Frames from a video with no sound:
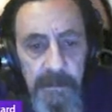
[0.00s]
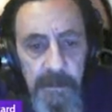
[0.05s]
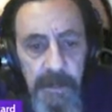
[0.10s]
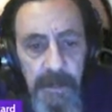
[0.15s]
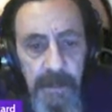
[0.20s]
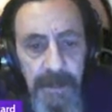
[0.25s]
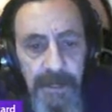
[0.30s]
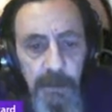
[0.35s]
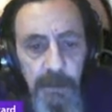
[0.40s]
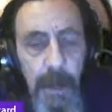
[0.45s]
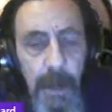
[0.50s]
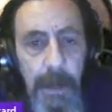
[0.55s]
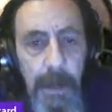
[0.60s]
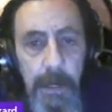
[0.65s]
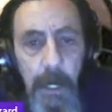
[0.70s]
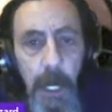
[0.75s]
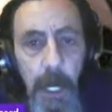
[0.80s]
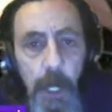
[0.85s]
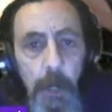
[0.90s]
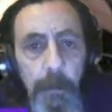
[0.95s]
And that's why I
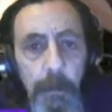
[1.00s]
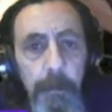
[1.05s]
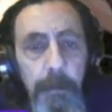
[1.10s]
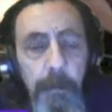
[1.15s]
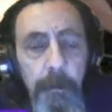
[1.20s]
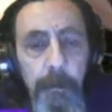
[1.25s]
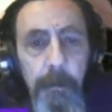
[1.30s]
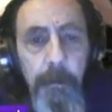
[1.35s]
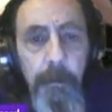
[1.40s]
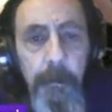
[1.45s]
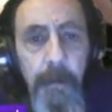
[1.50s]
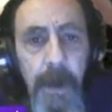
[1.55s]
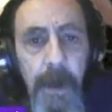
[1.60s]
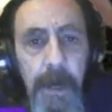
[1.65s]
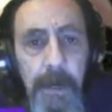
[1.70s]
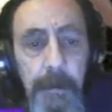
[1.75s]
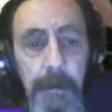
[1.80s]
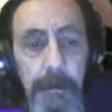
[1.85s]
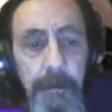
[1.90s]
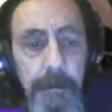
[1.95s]
call
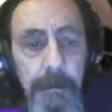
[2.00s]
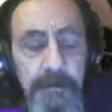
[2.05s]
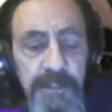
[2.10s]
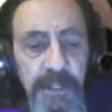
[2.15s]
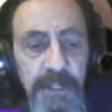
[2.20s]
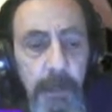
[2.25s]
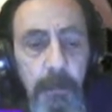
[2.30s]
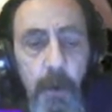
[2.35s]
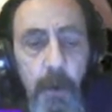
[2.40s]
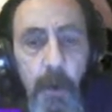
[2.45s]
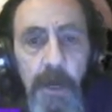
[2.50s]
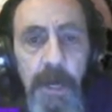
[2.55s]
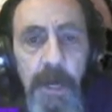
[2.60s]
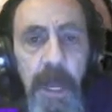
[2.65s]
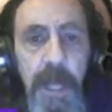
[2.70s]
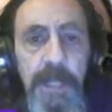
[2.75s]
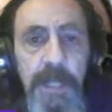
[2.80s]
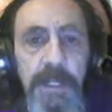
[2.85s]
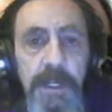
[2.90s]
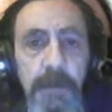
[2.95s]
it
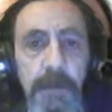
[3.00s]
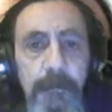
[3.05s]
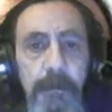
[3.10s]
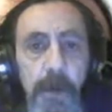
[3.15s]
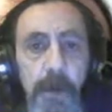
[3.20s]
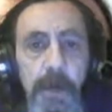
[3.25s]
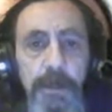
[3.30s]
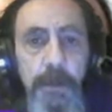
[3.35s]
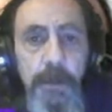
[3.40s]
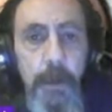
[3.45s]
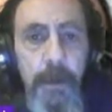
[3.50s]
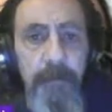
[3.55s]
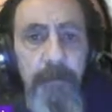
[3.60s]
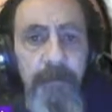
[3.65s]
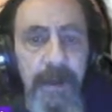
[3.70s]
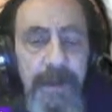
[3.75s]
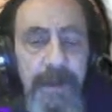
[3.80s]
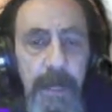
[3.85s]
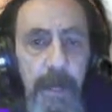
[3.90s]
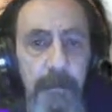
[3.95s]
subordination of perjury
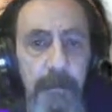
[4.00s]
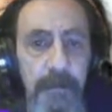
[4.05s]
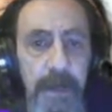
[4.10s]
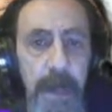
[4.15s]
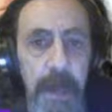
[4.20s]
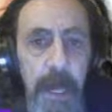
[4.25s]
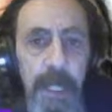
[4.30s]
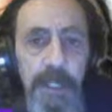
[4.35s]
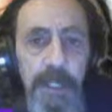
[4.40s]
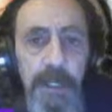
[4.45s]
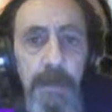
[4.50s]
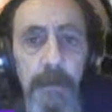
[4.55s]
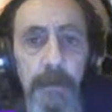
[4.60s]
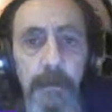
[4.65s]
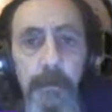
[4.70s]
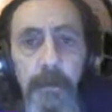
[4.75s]
of identification.